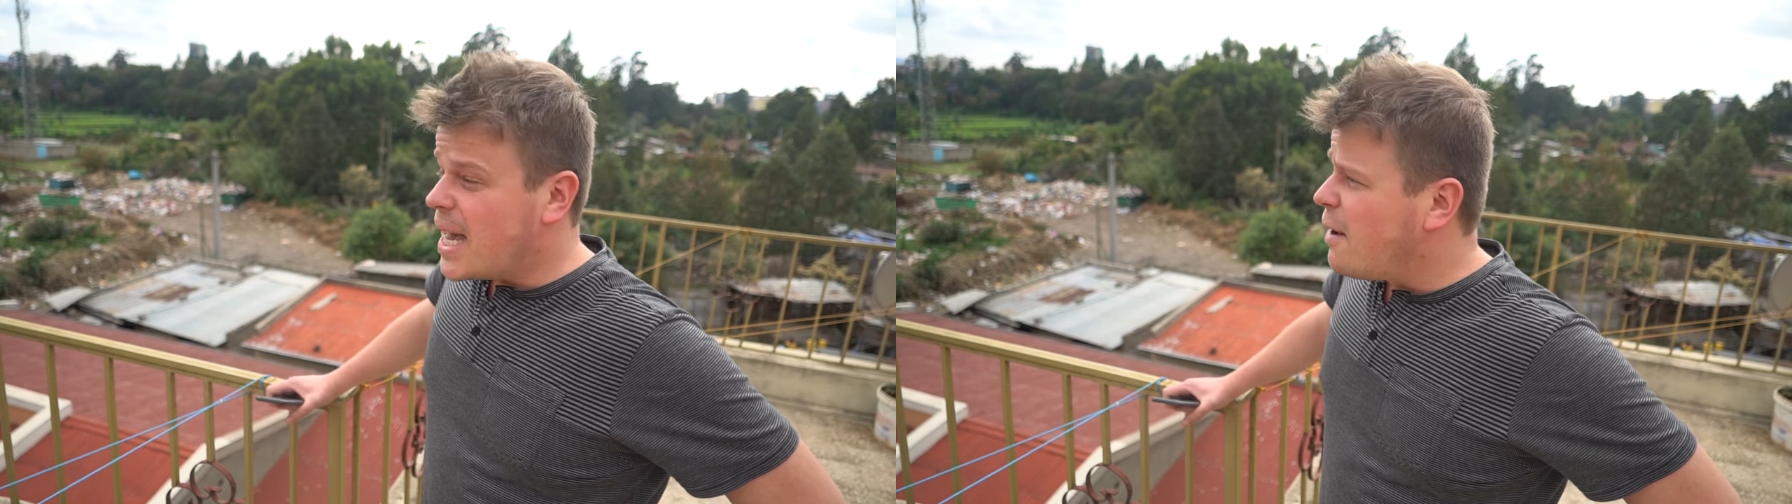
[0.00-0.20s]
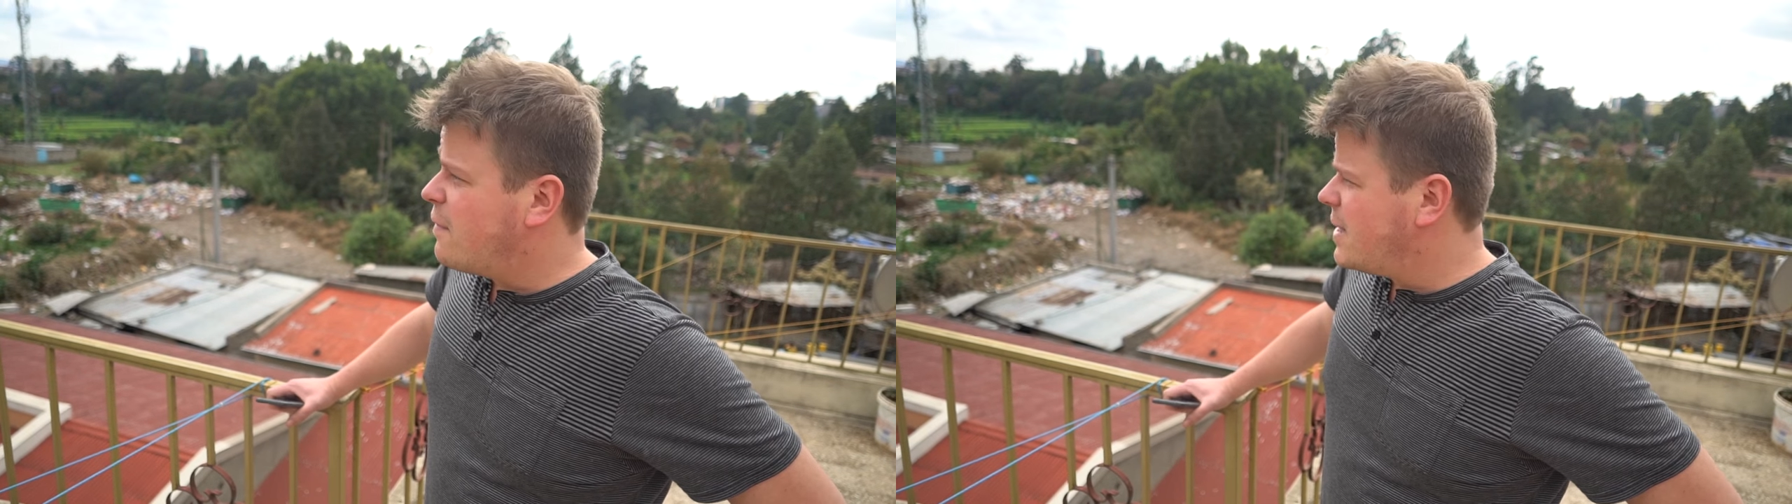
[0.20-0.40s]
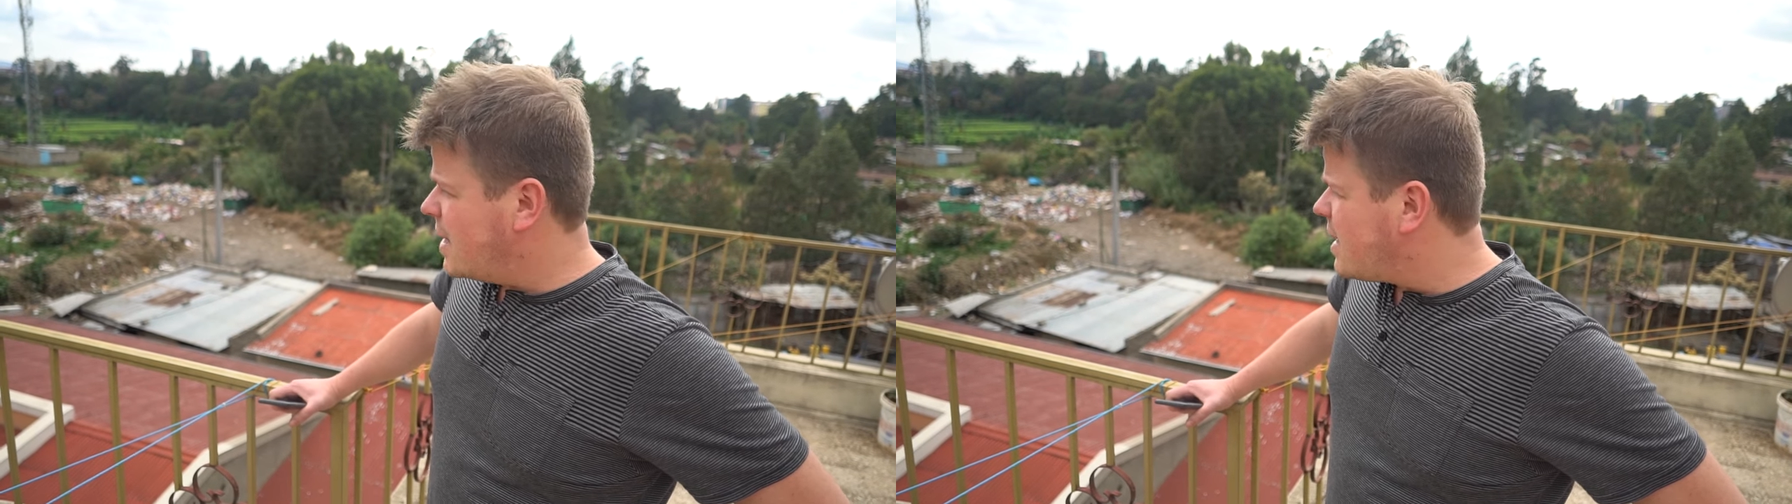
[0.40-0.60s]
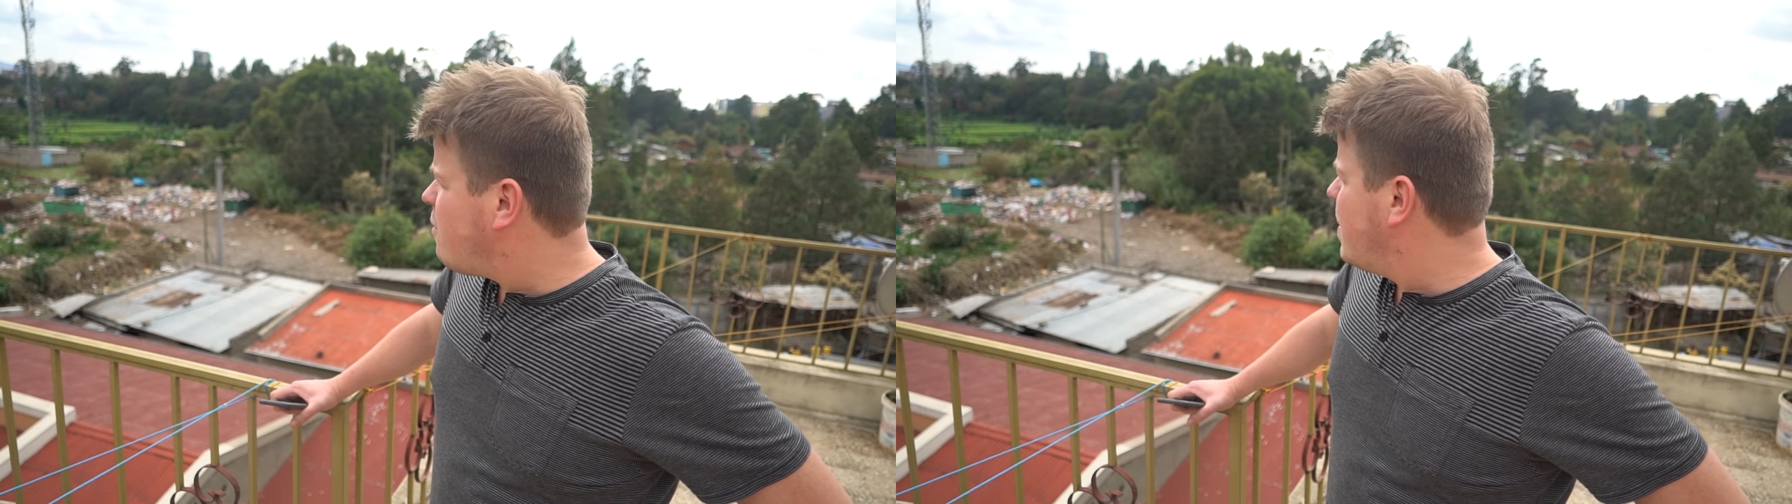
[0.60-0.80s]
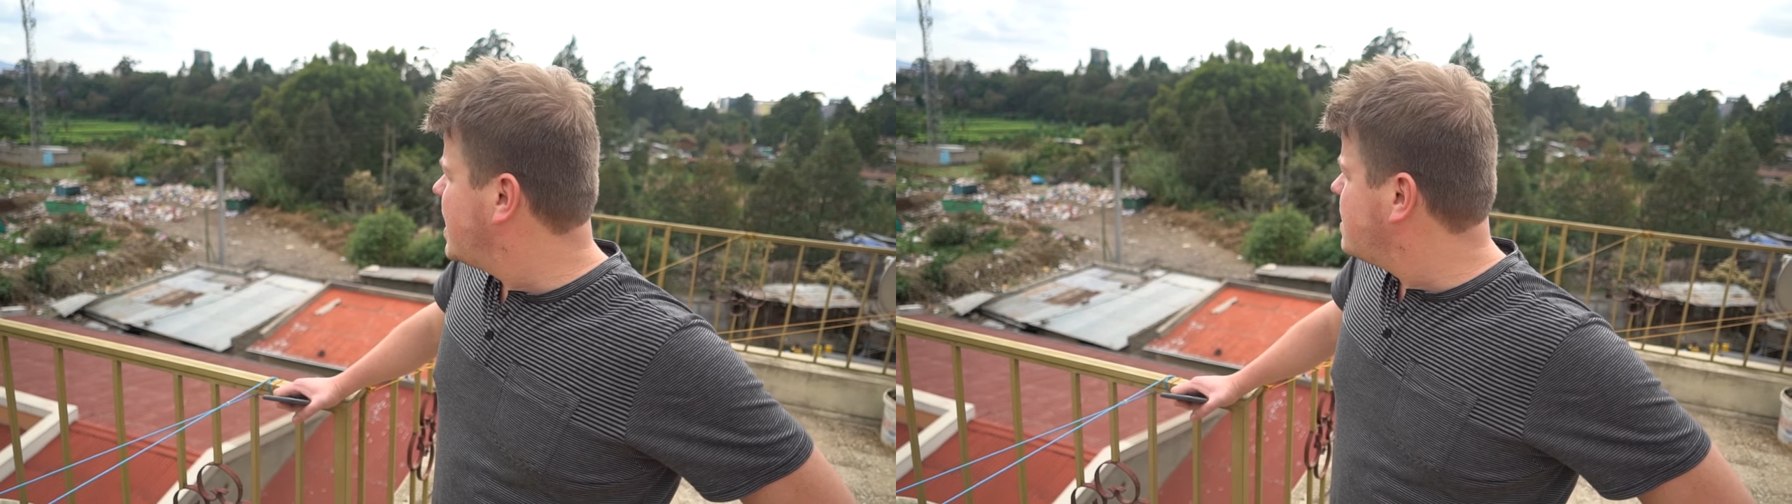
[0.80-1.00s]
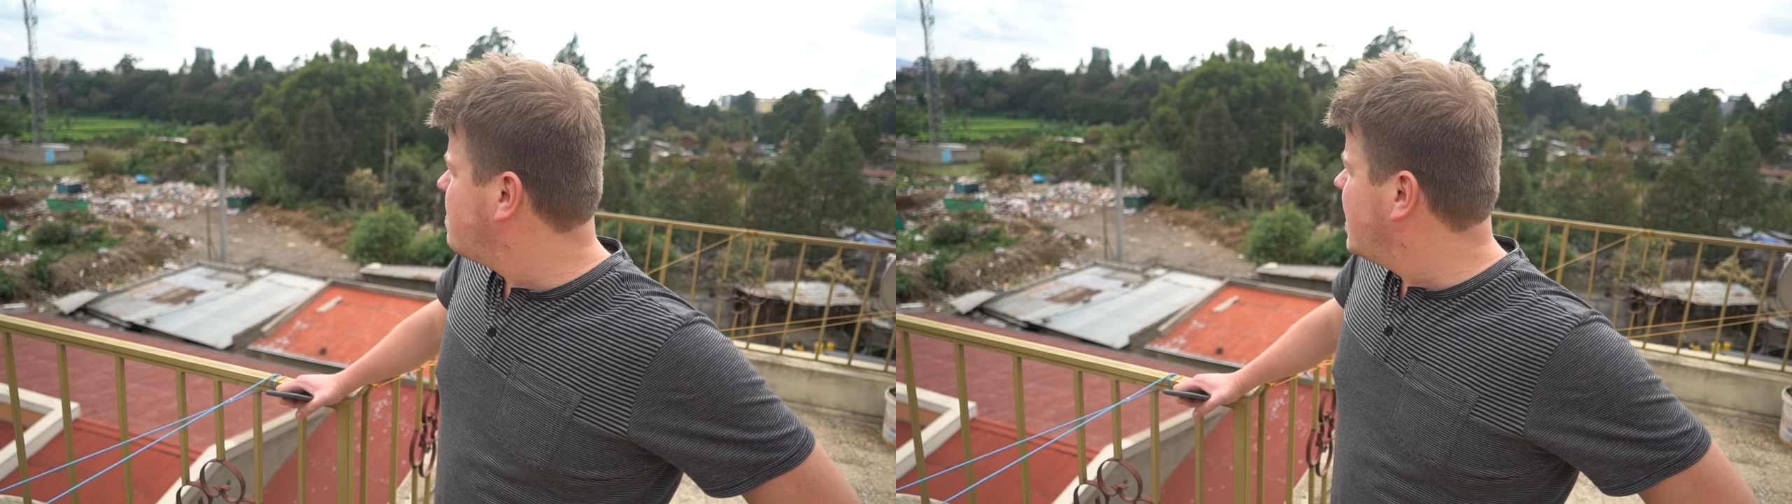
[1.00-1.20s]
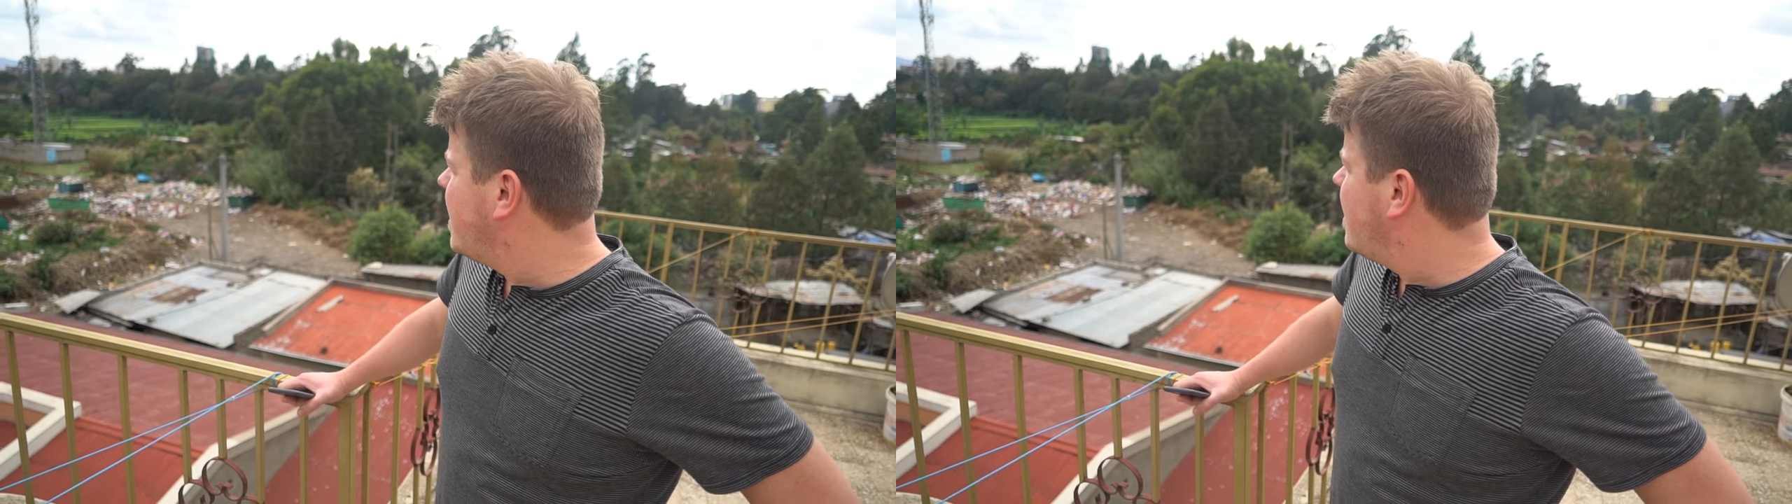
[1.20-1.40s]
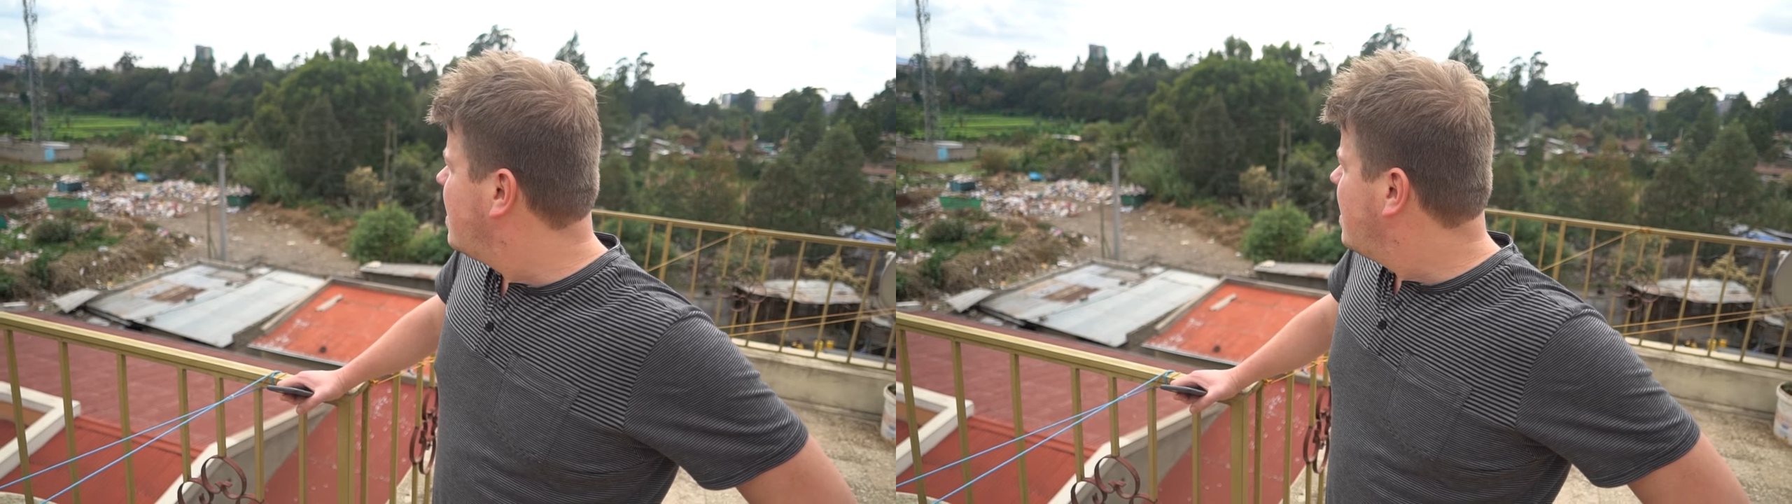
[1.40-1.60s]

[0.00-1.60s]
tough, it's a tough place to be,